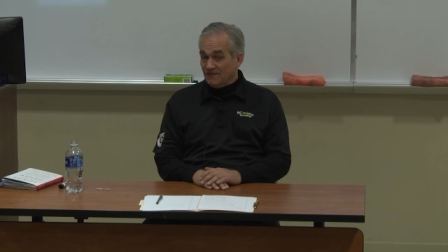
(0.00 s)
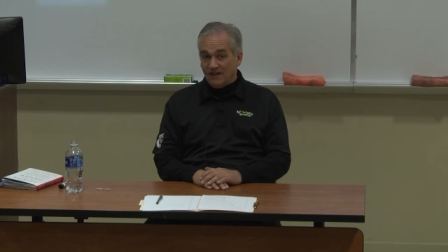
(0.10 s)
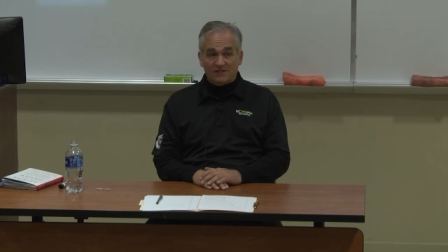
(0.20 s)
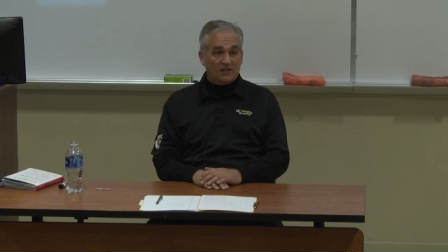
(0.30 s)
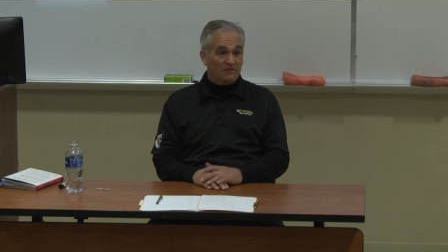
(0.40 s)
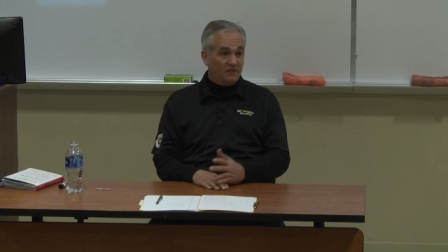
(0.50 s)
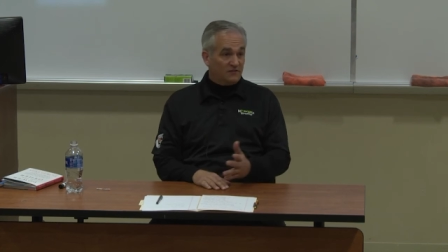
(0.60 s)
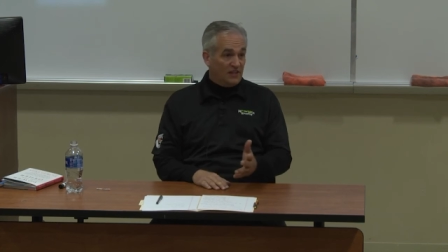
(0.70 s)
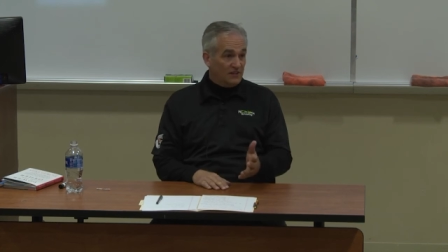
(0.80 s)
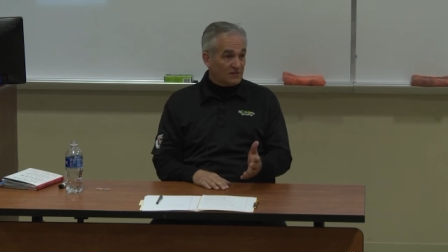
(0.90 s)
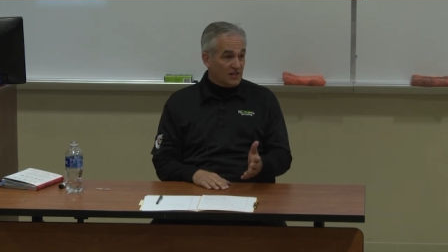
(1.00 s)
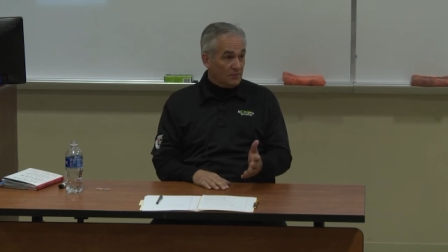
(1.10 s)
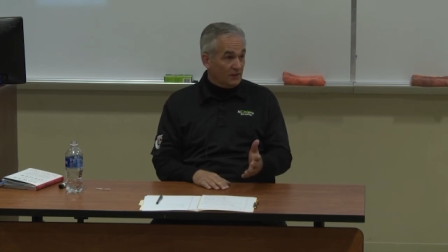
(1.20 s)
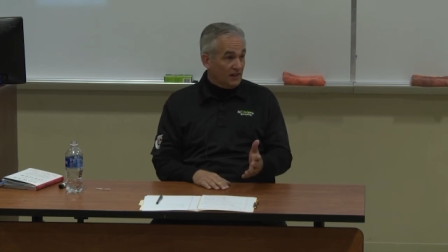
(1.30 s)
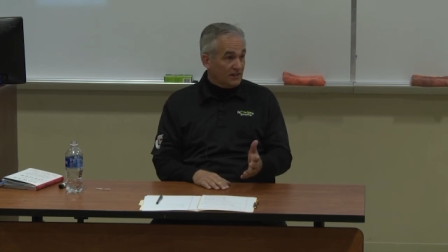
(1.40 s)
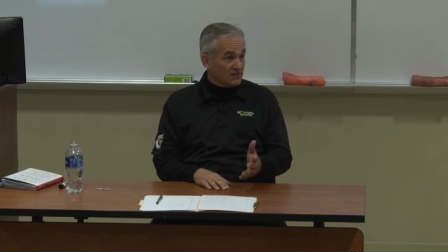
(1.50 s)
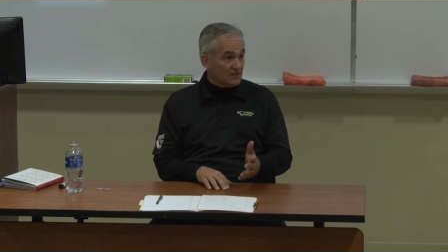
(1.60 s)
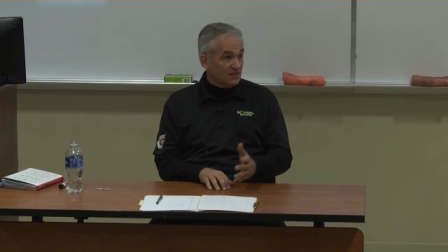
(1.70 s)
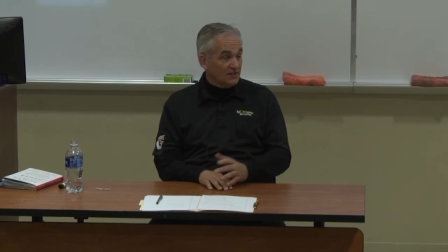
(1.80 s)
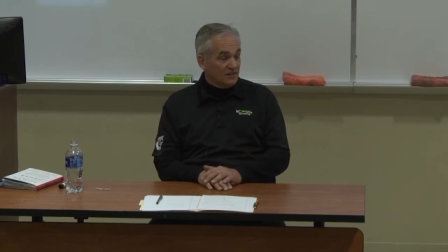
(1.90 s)
I'd say 15
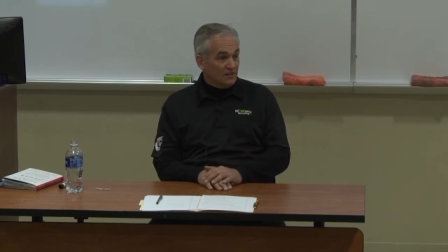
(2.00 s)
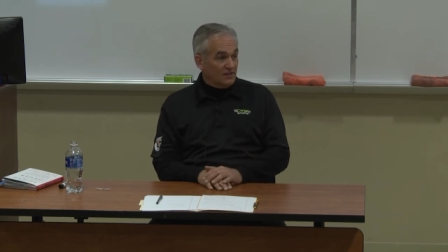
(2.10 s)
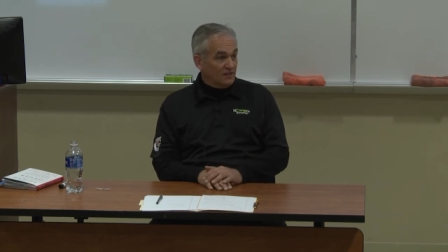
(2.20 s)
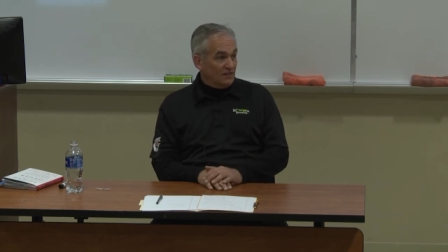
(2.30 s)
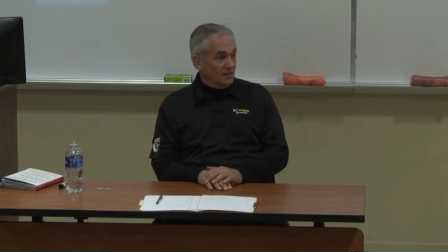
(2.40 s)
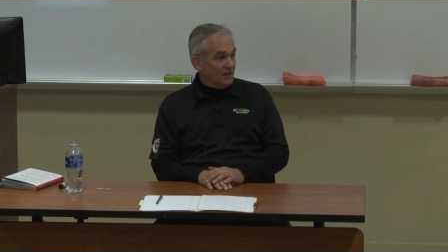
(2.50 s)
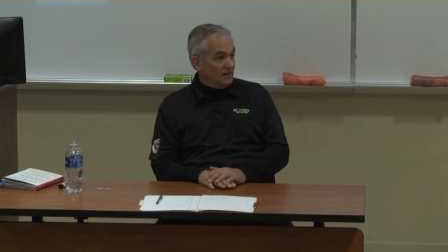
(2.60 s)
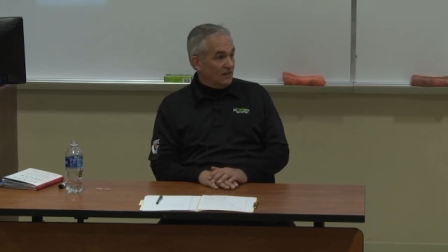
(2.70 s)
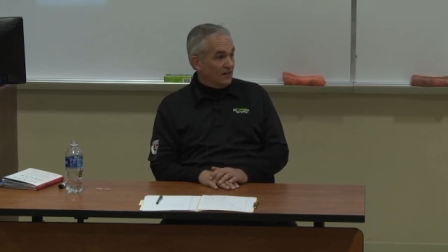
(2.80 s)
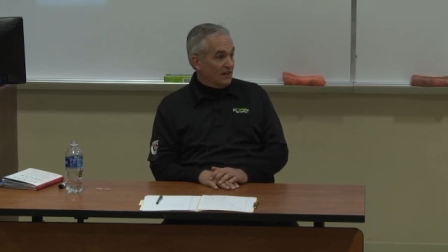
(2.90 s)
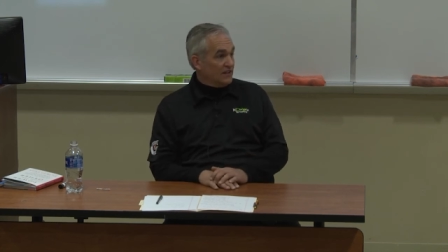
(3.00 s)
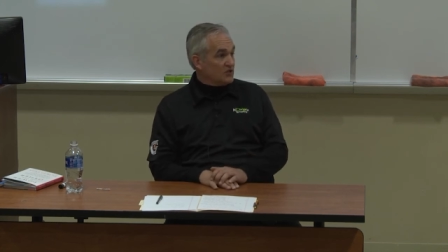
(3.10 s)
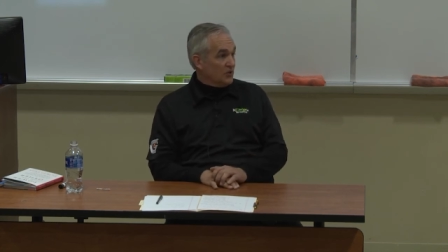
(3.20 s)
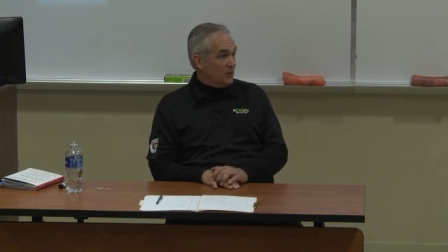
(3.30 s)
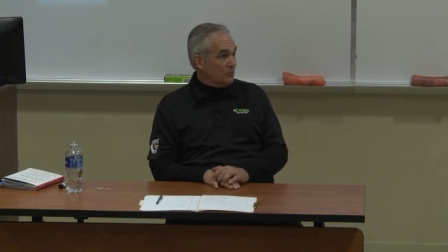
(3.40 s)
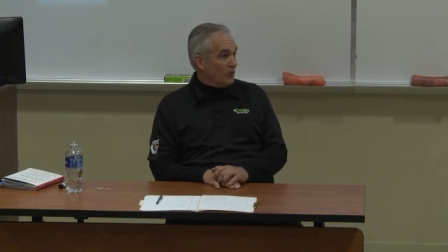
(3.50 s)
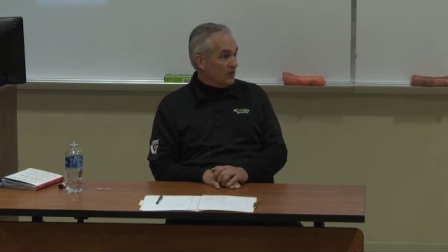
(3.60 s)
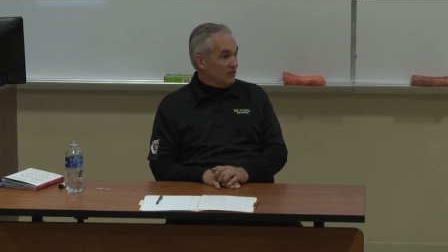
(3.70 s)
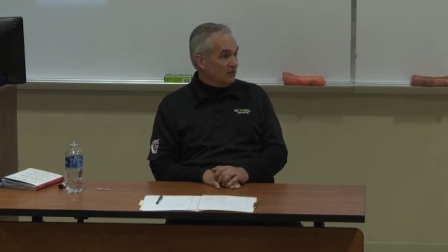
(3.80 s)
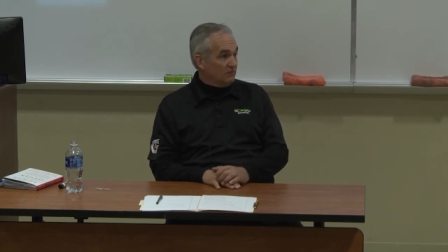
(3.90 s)
stabilized, and last year we
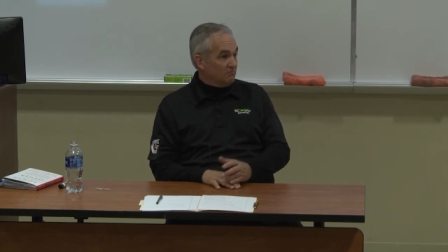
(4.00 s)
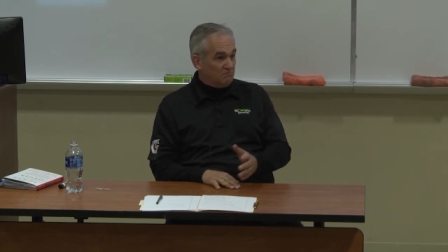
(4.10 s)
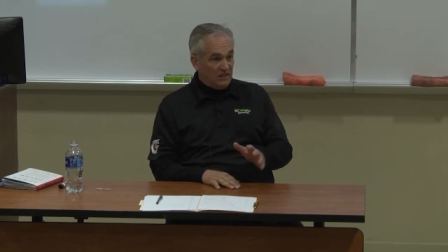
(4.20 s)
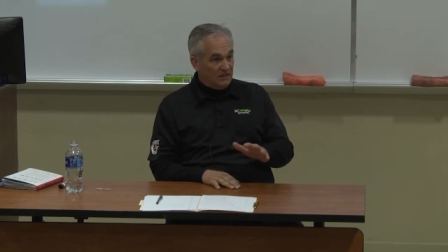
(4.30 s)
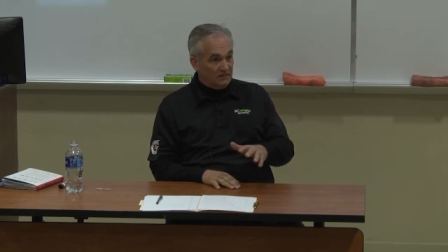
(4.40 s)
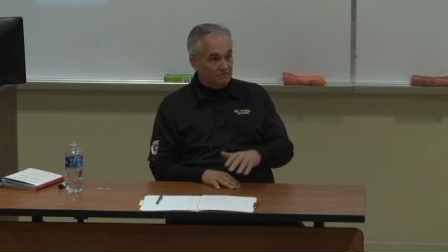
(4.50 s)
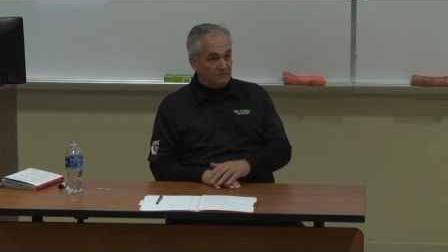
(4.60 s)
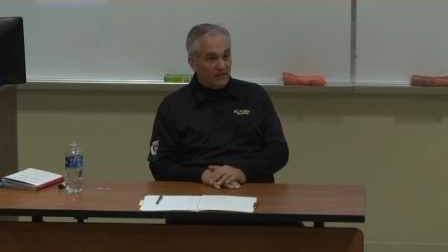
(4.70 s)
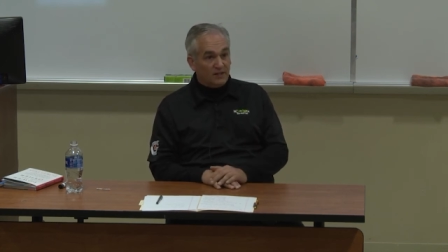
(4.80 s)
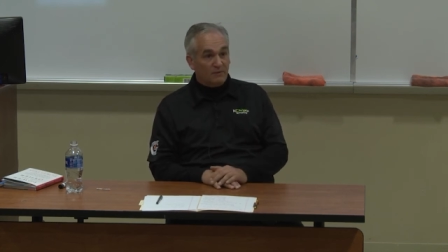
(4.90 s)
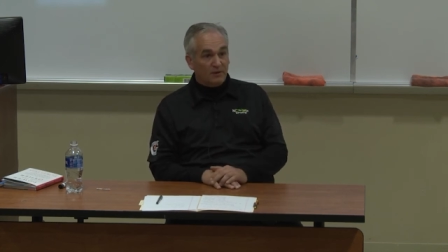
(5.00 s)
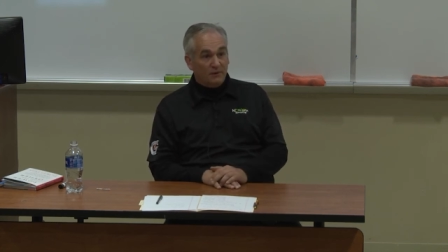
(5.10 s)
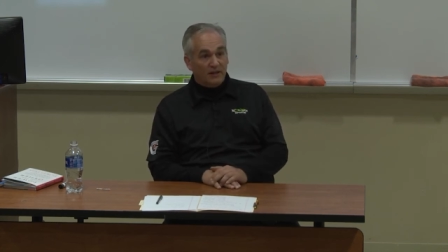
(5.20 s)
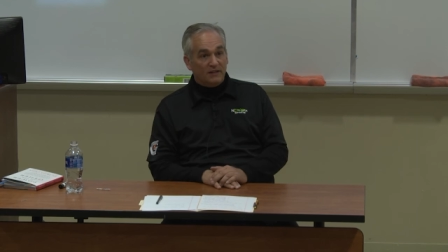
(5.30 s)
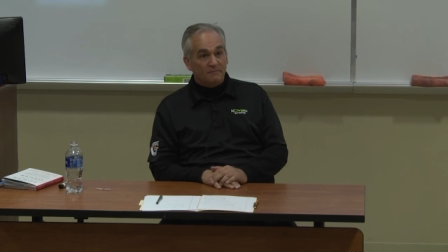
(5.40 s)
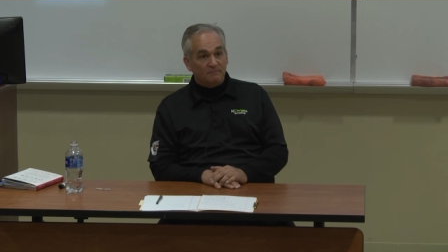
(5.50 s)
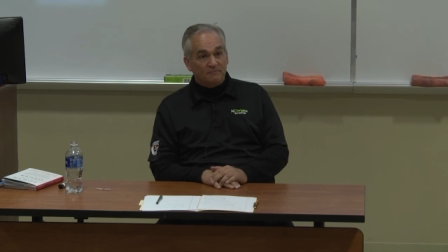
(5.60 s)
broke even, made a tiny bit of money.